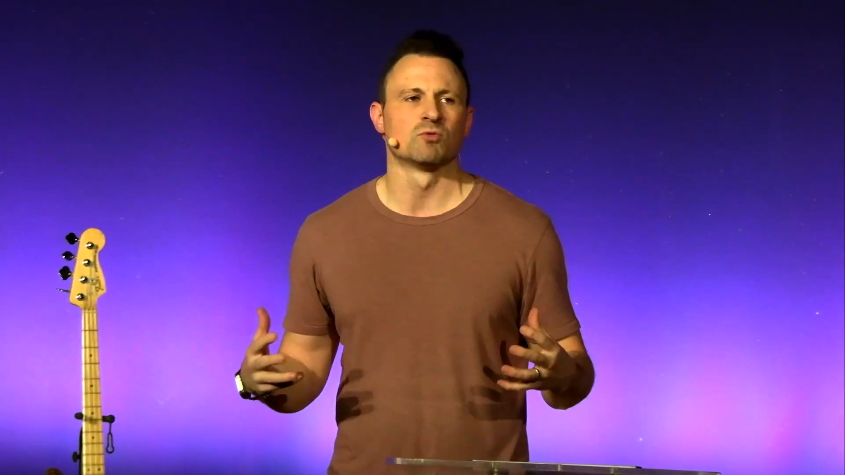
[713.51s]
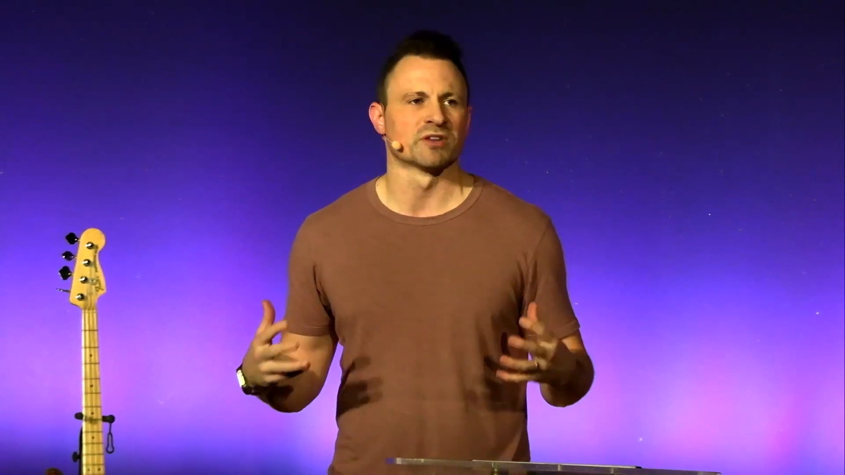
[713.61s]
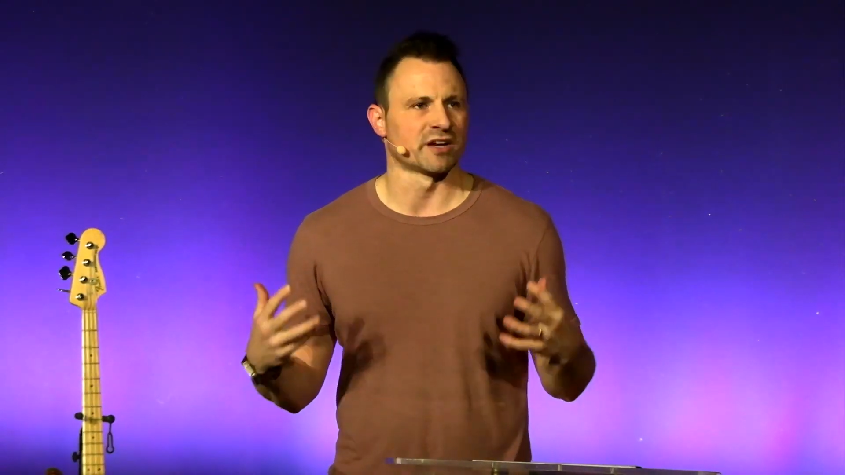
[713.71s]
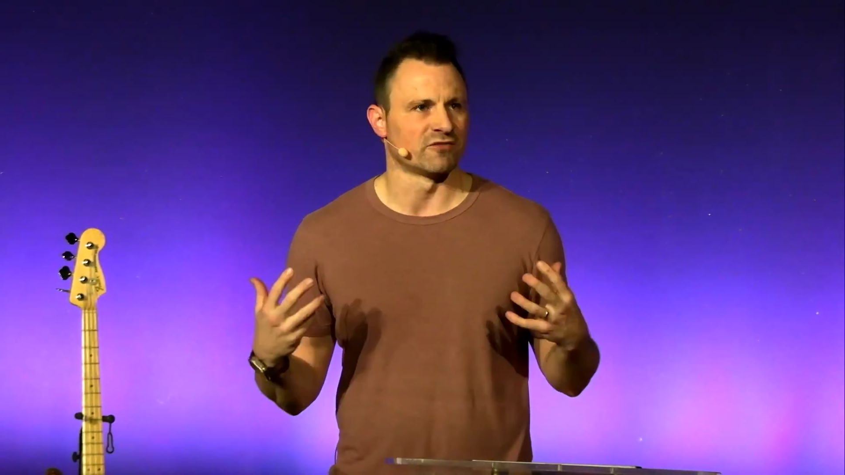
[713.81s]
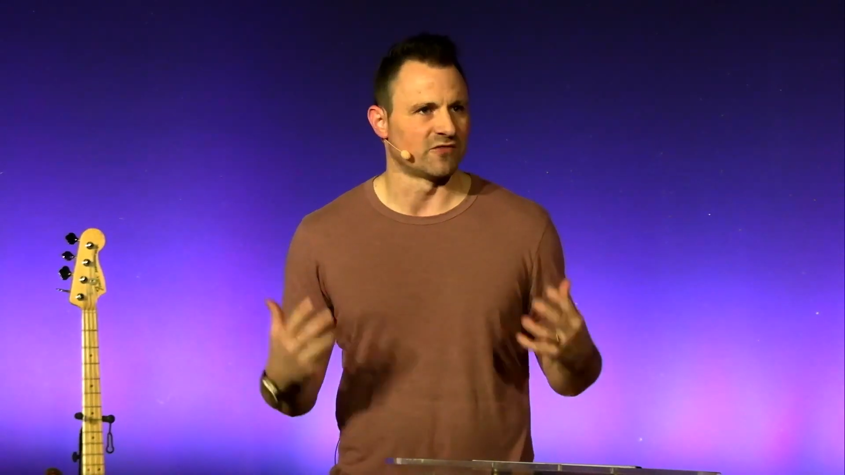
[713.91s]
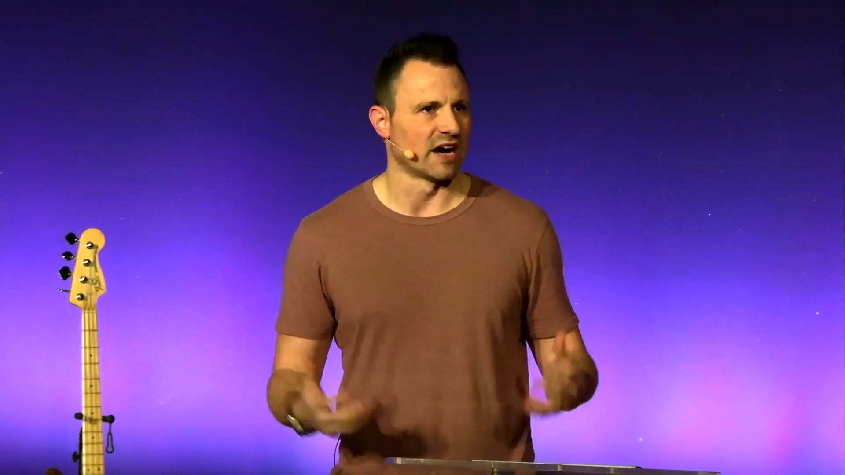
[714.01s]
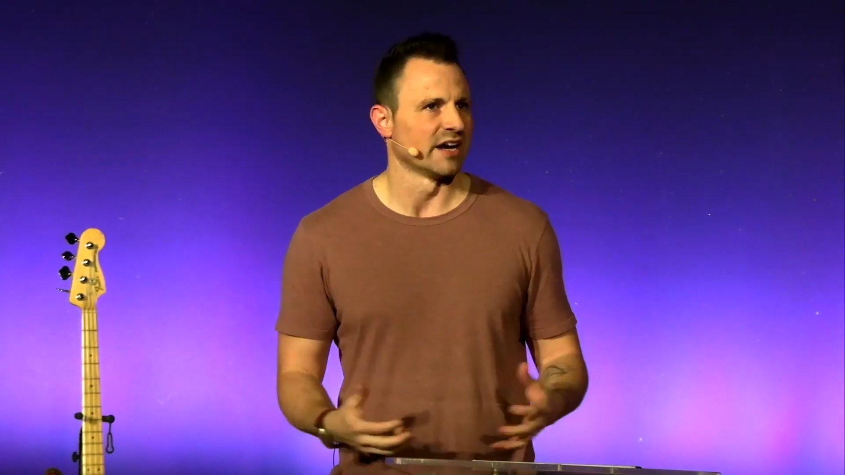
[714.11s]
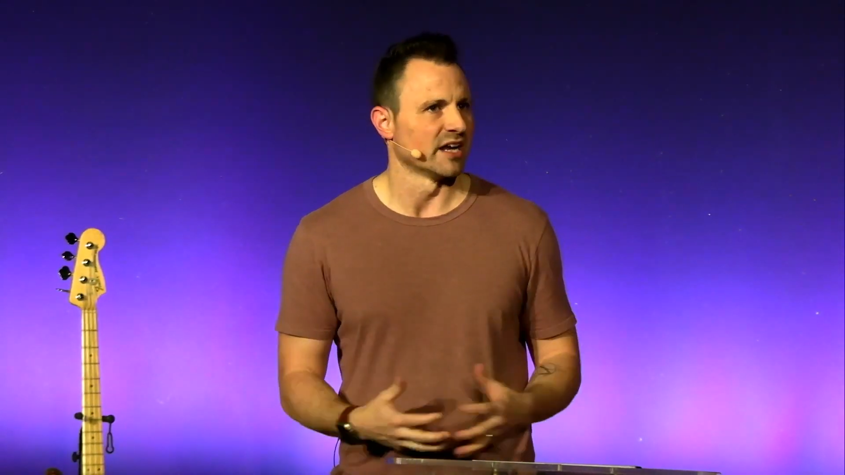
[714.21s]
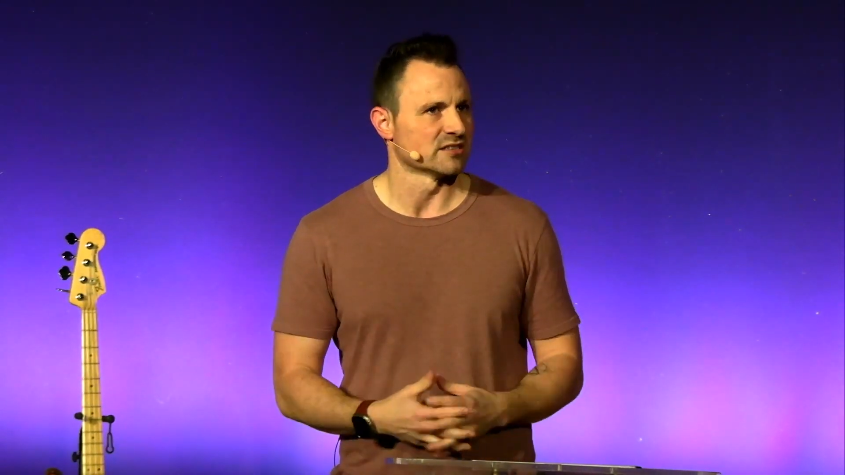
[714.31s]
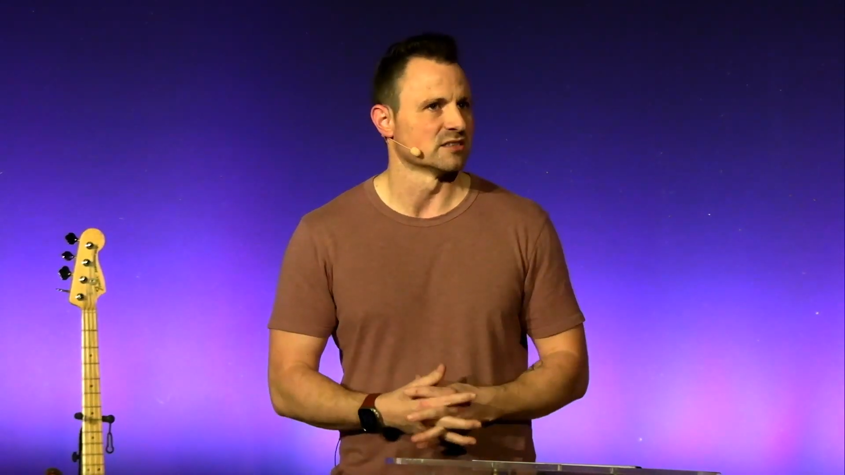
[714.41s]
with our
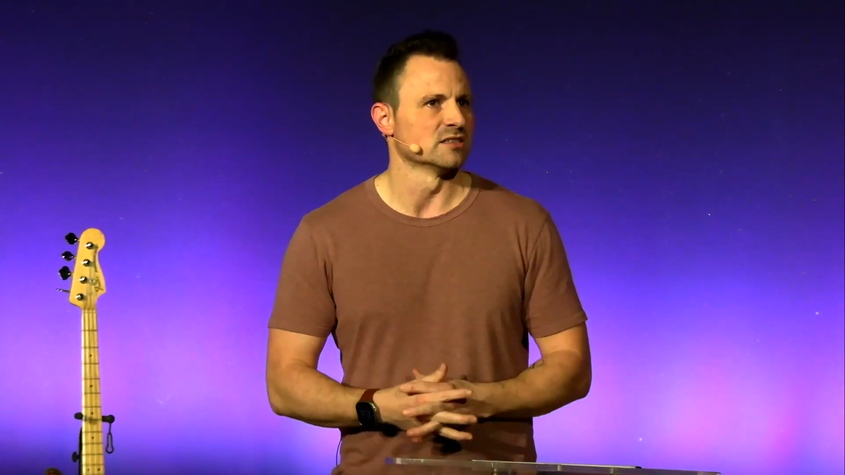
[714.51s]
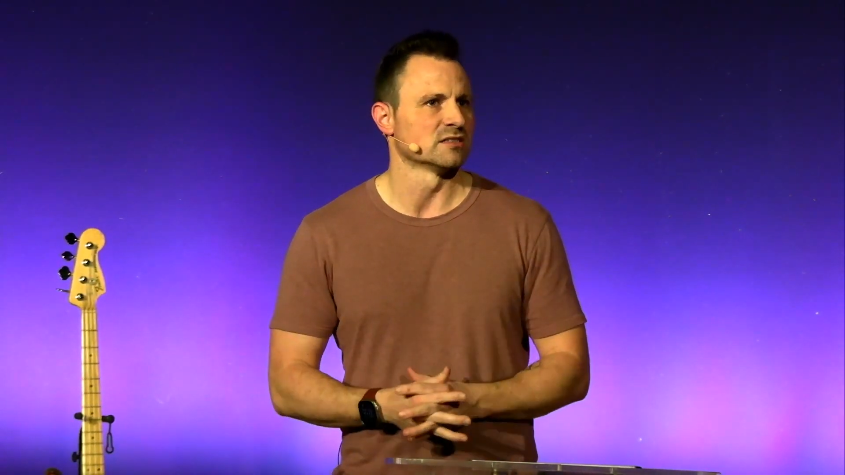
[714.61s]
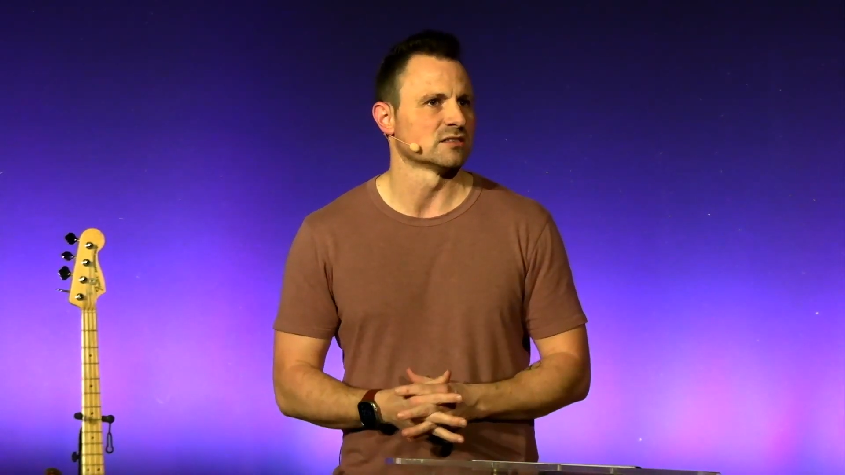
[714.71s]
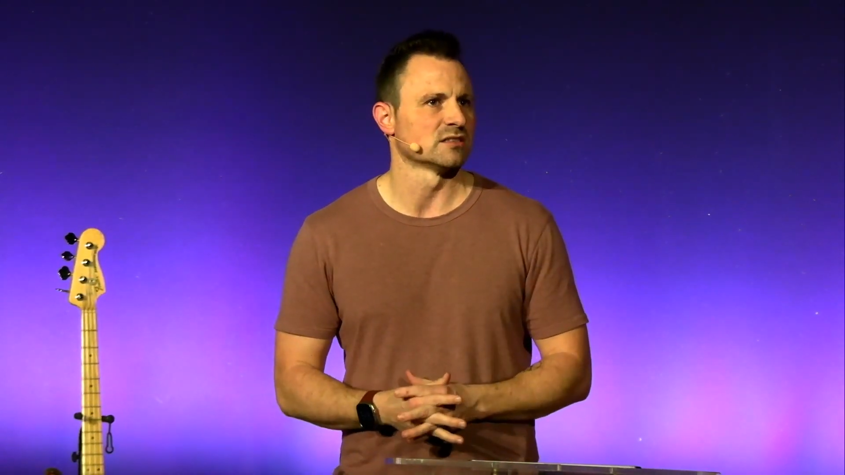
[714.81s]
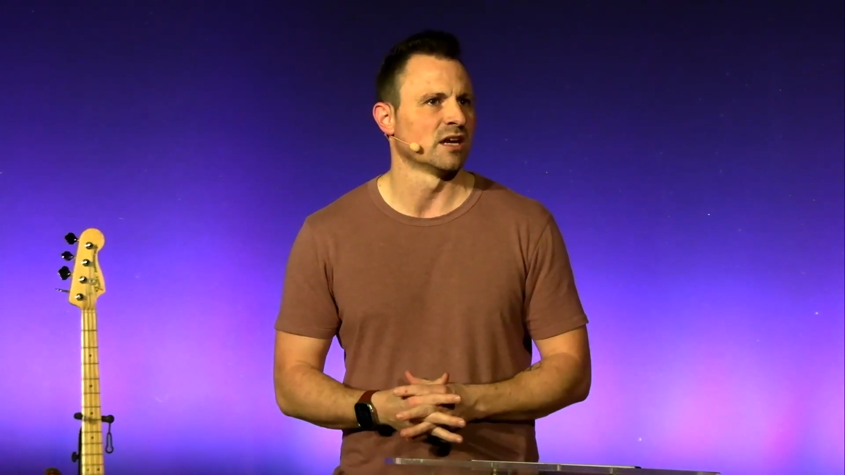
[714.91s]
finances